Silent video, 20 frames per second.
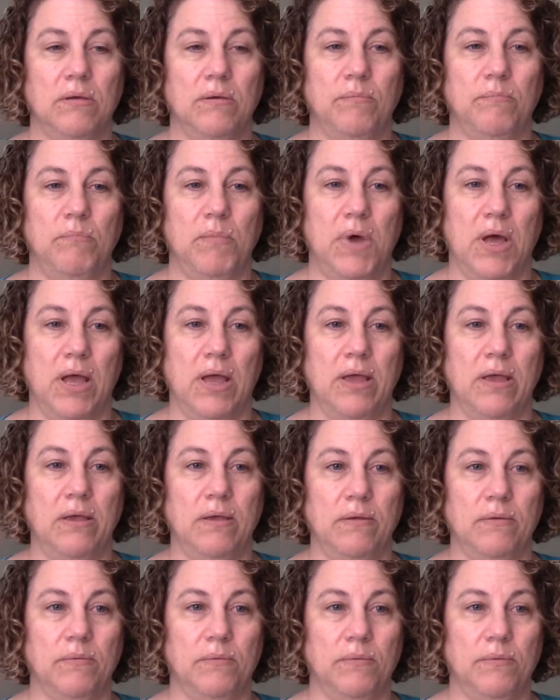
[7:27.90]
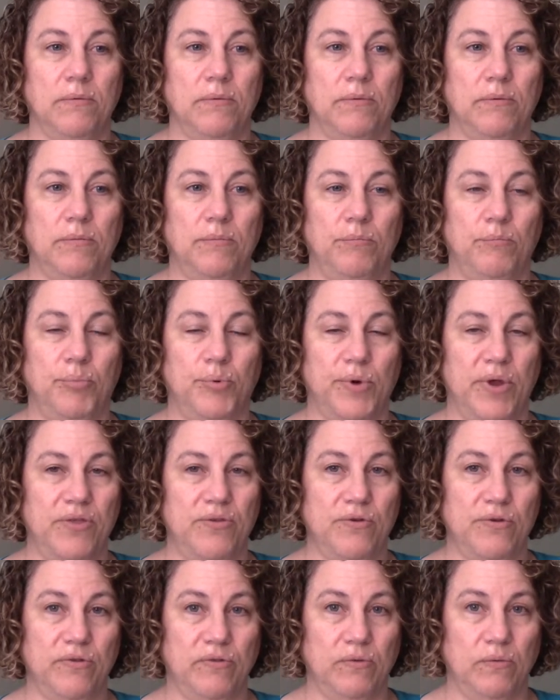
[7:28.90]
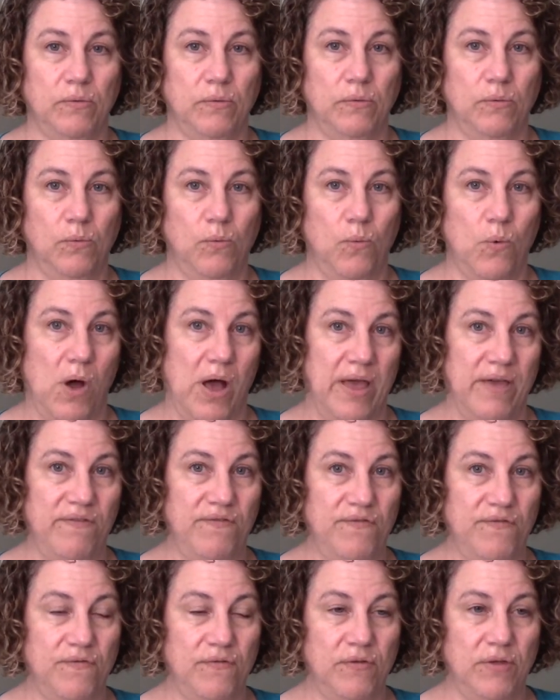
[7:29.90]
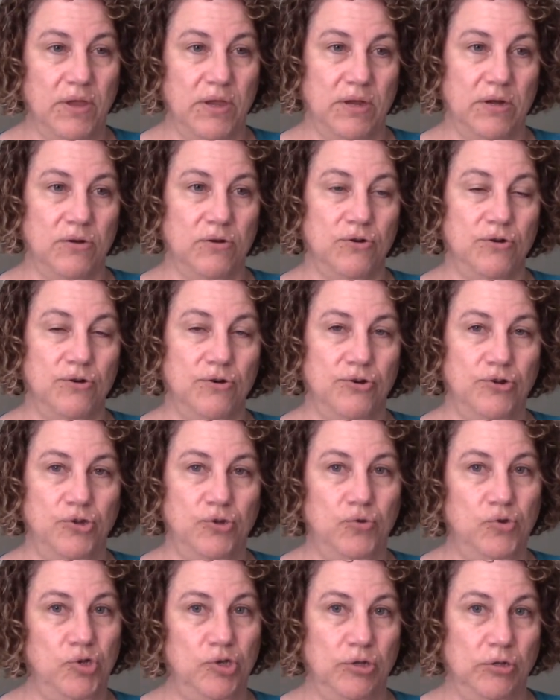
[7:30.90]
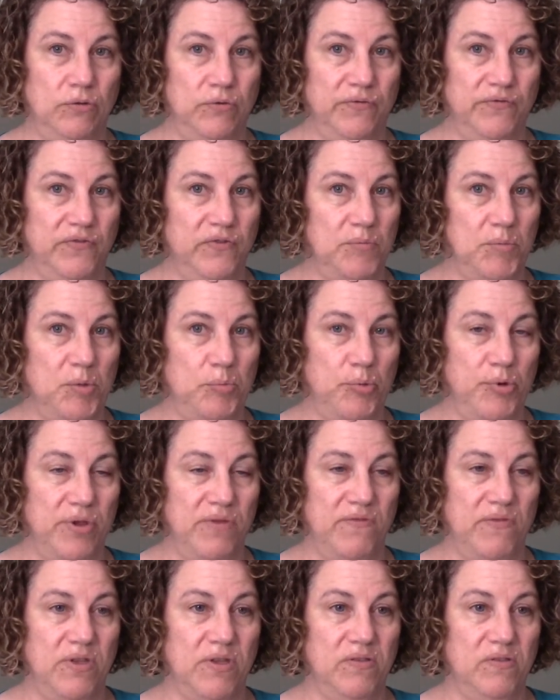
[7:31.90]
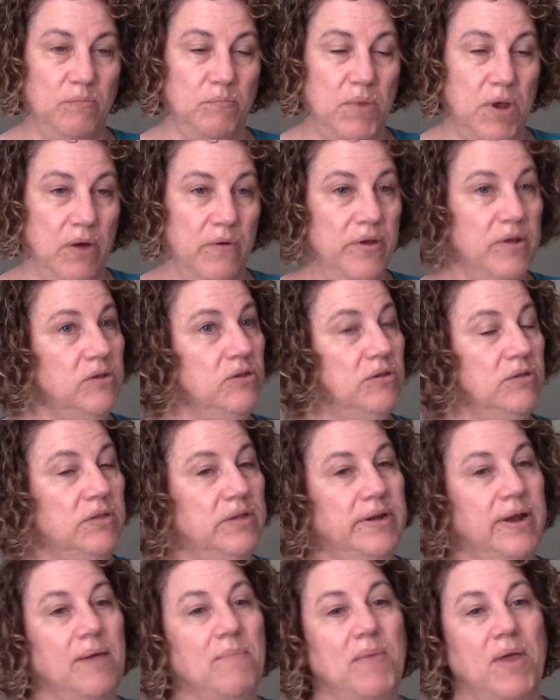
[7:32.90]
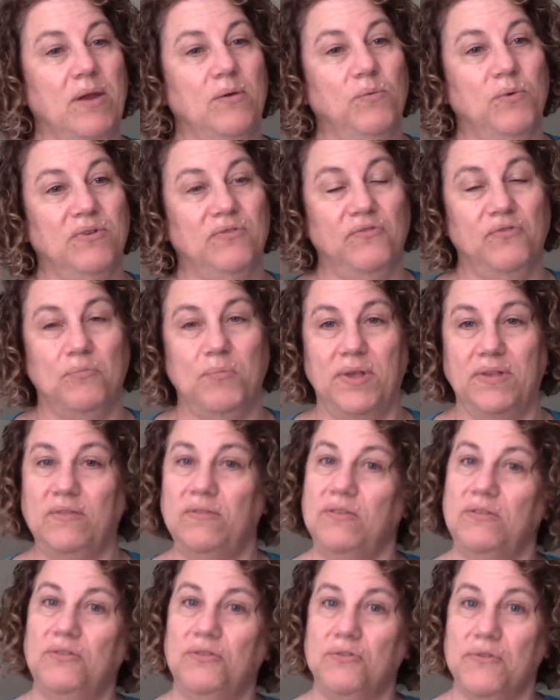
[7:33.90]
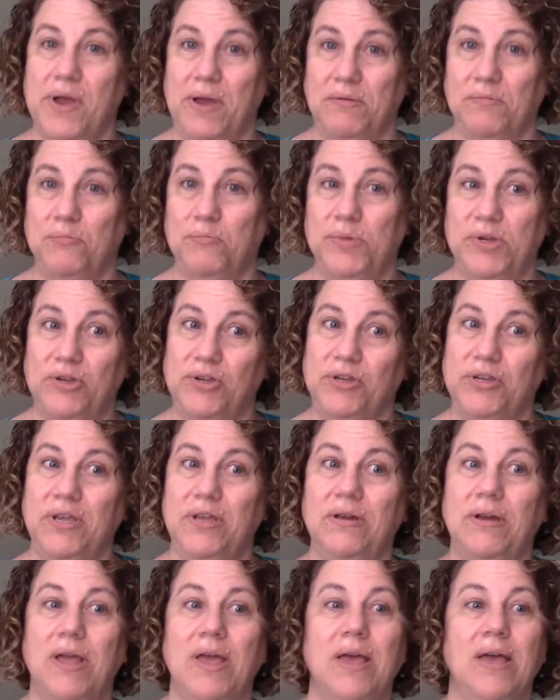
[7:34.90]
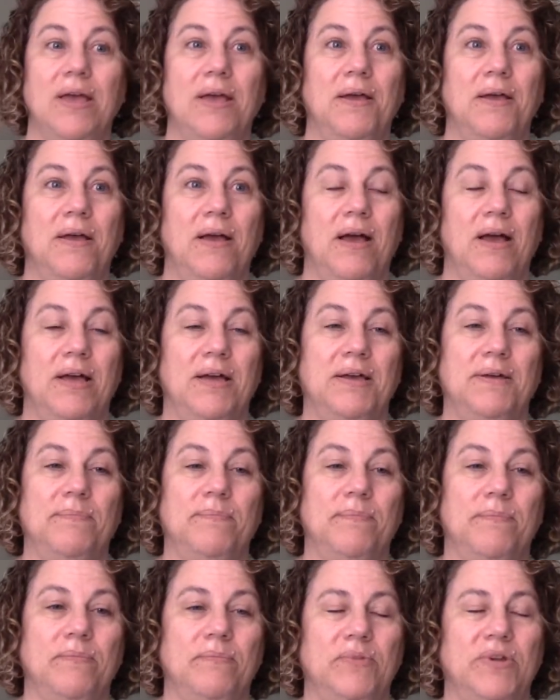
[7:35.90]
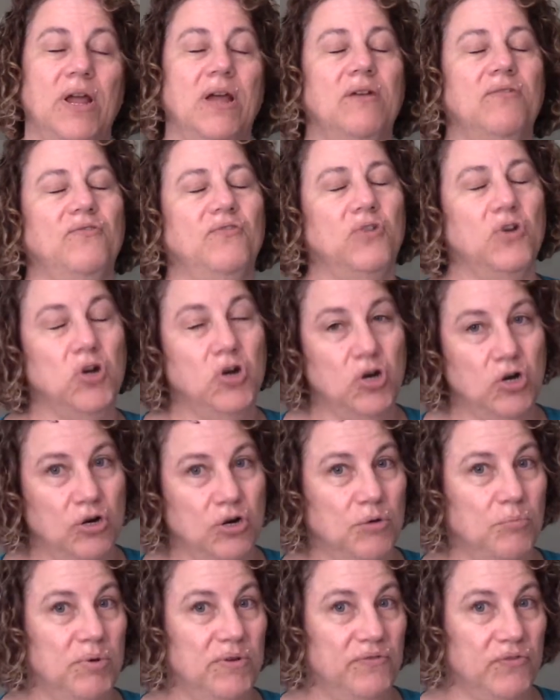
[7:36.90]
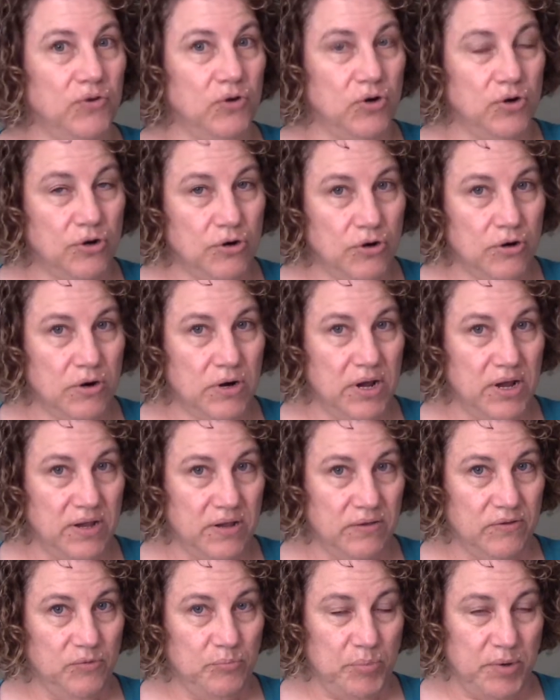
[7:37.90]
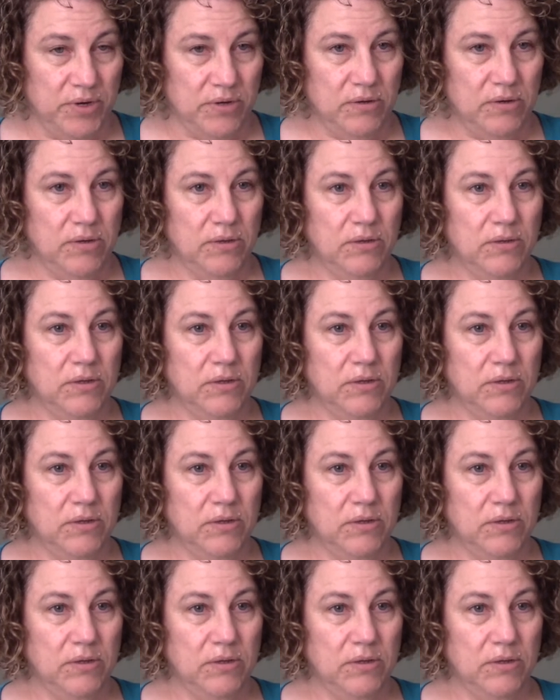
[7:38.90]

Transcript: my brother's wife and her 2 children from a previous marriage, and then I made one for my sister out in Michigan, not for her, but for her husband,